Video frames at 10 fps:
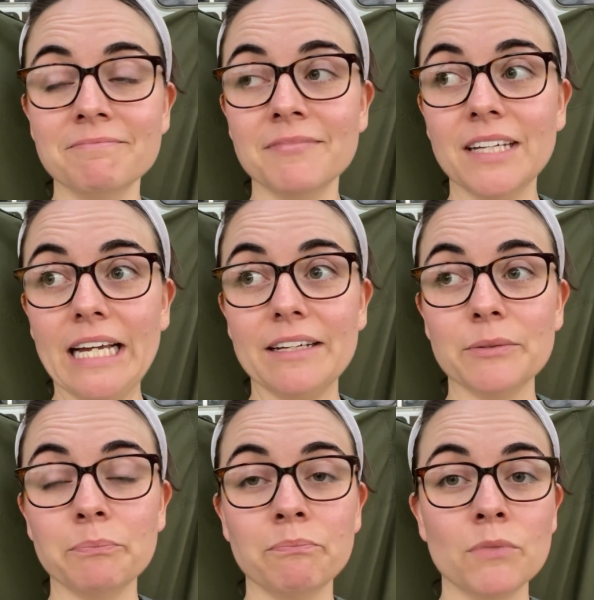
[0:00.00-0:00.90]
Like,
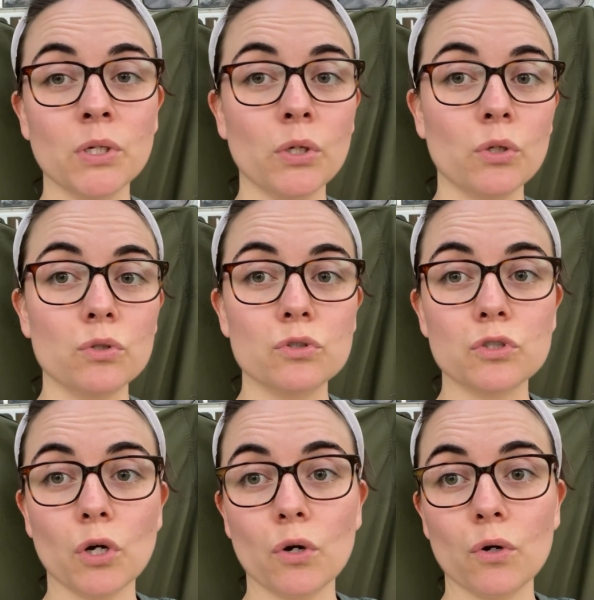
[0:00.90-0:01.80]

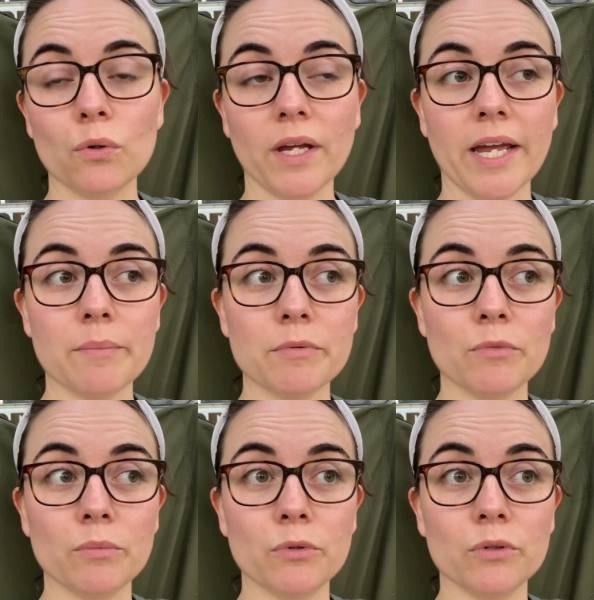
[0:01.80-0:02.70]
don't camp a
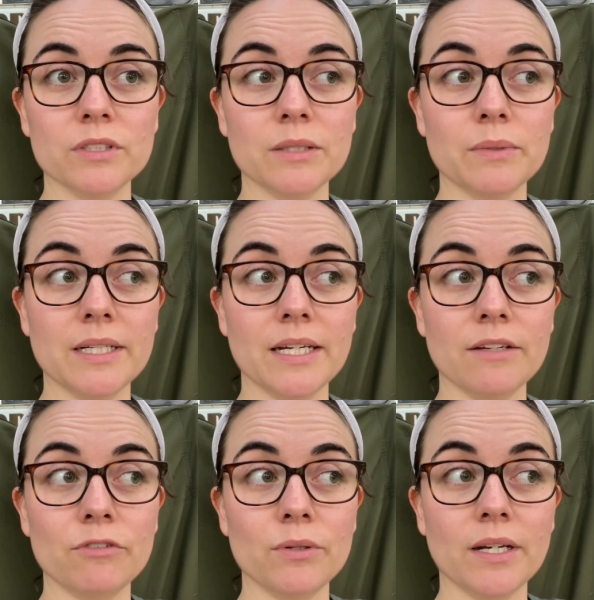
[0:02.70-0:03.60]
Memorial Day weekend
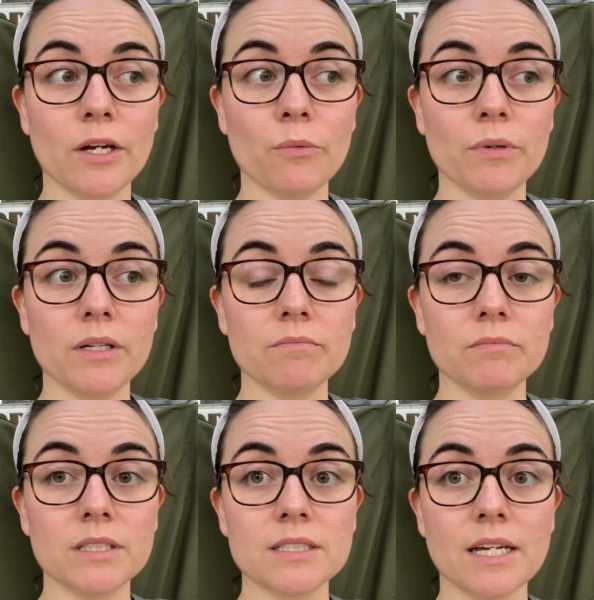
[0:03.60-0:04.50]
if you can help it,
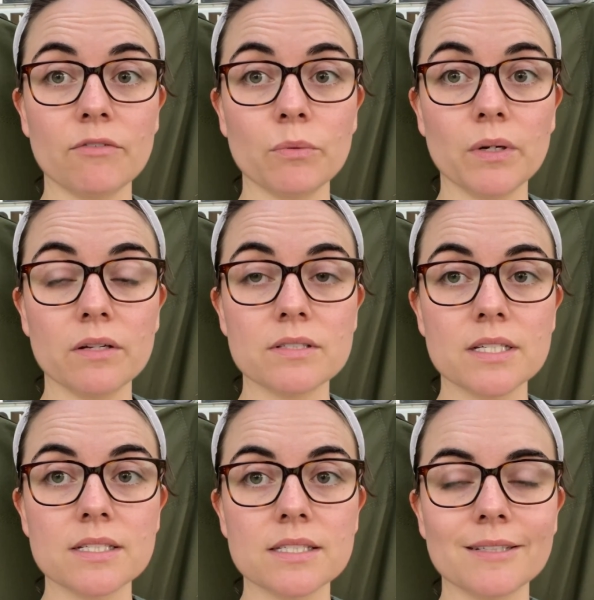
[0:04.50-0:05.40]
because everyone else is.